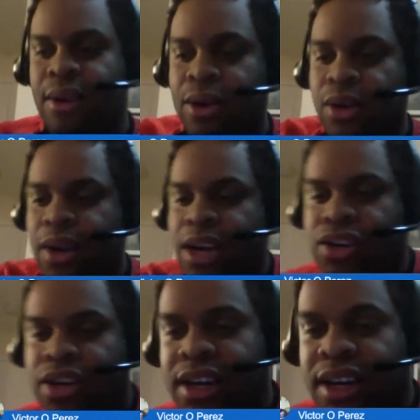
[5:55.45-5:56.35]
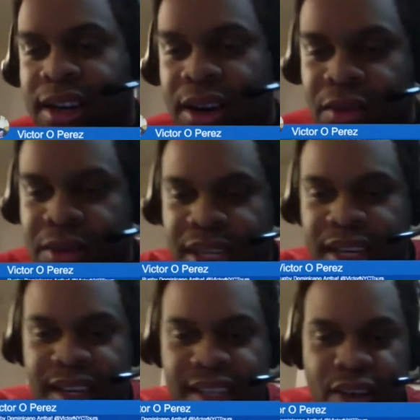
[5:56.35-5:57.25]
location, and obviously in the
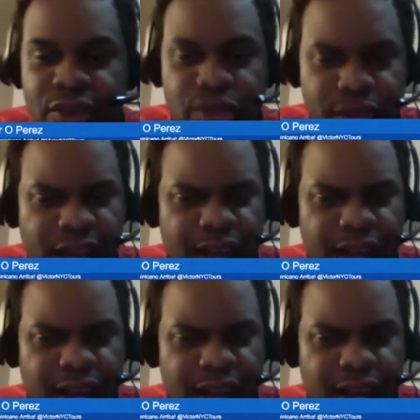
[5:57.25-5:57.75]
state of Utah.